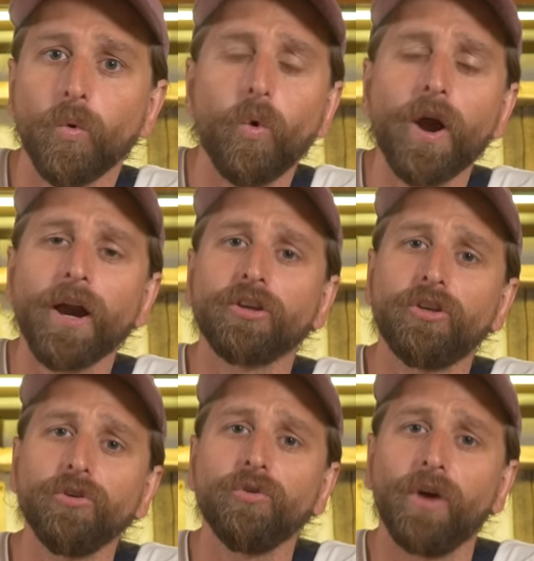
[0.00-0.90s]
Where
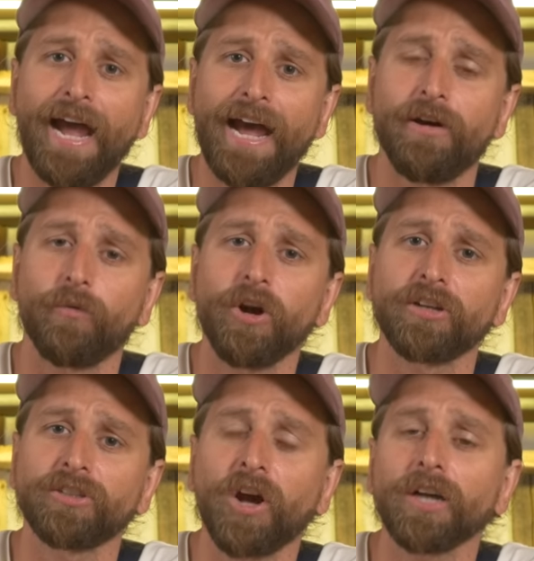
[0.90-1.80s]

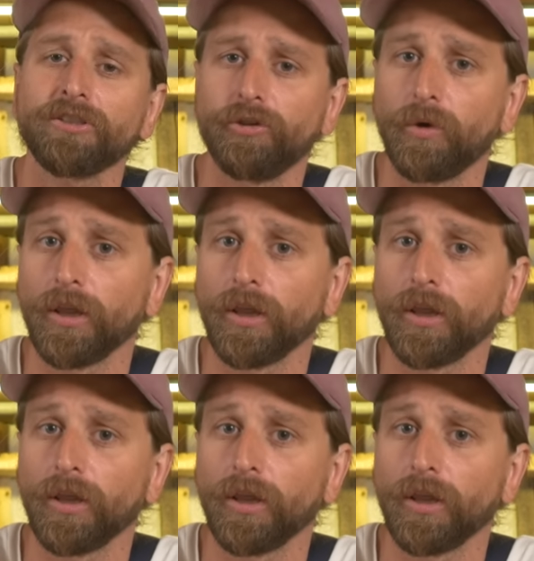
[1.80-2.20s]
has cost you a